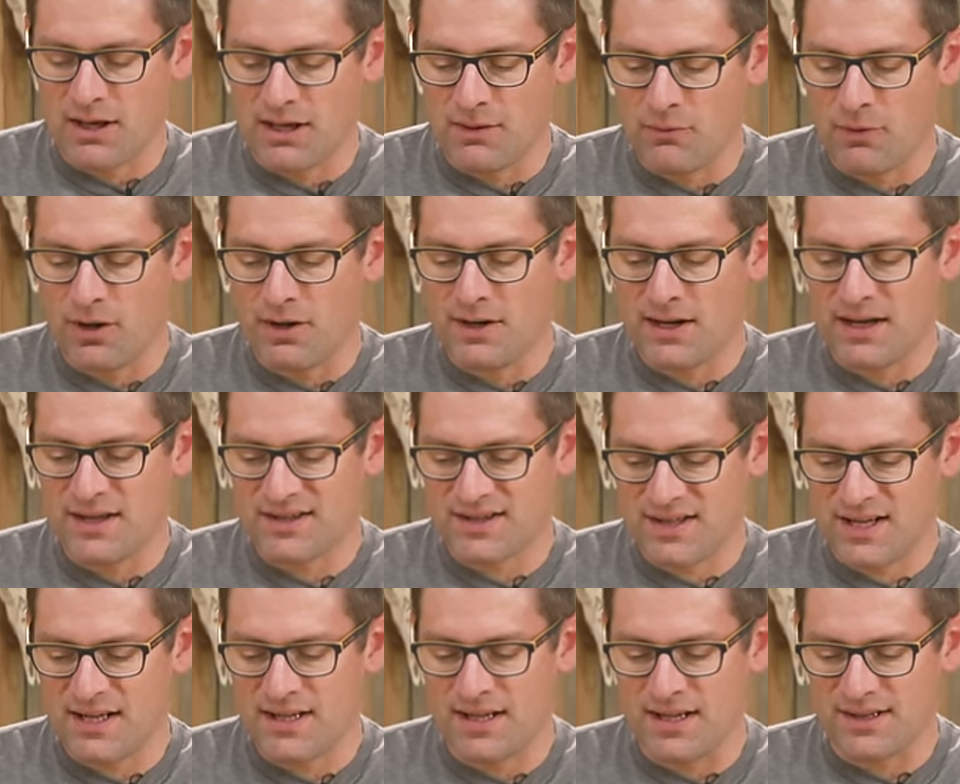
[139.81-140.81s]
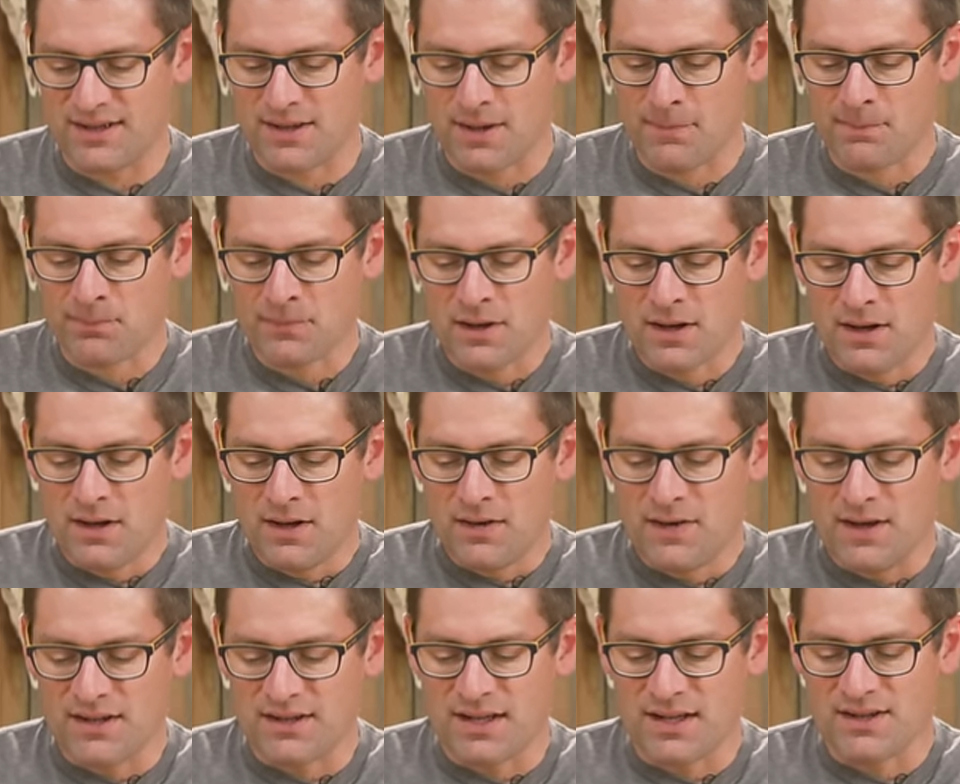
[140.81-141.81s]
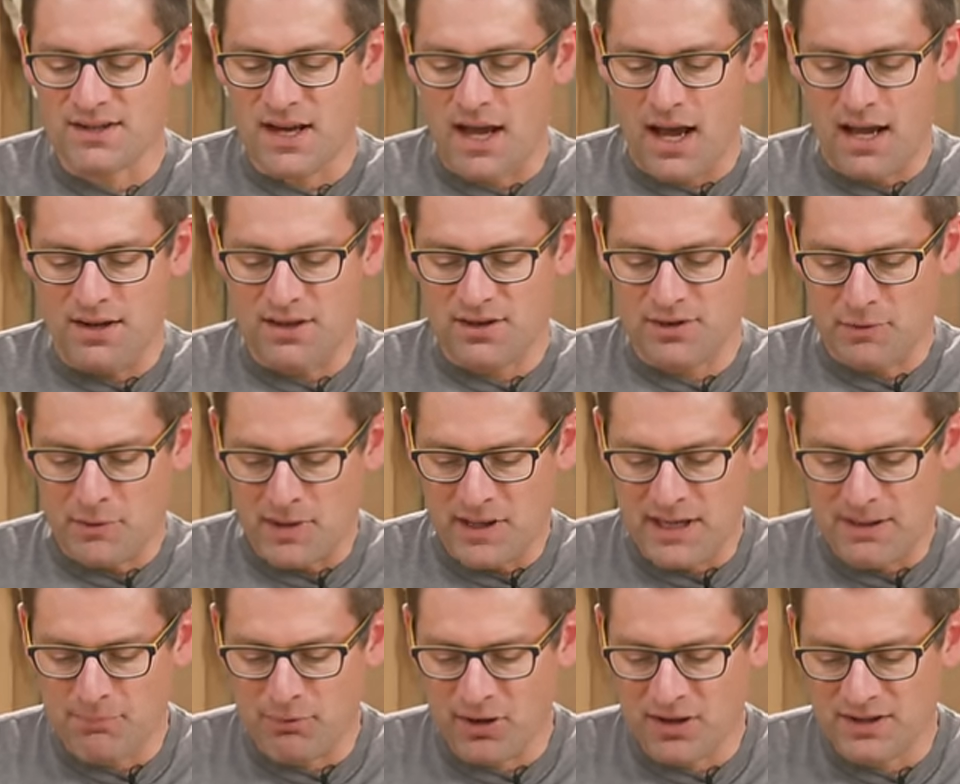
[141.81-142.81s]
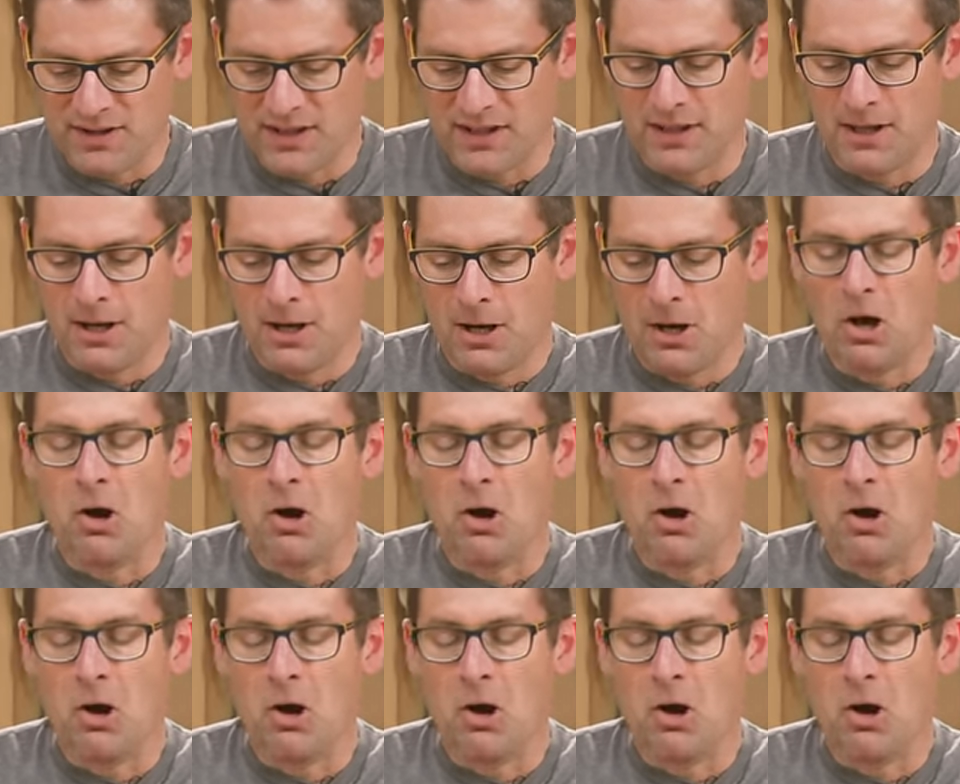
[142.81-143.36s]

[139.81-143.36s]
anyone has seen this. This is a 3D printed